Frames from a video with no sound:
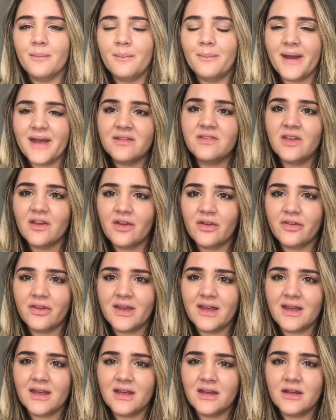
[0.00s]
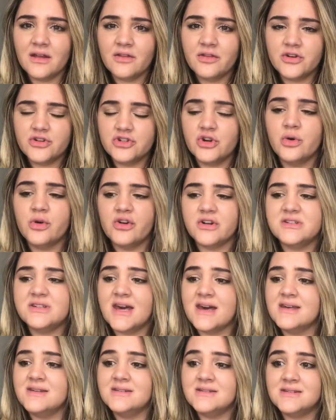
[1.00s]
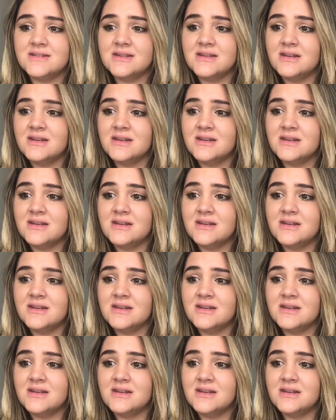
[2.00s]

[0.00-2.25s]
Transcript: basically the Joker says,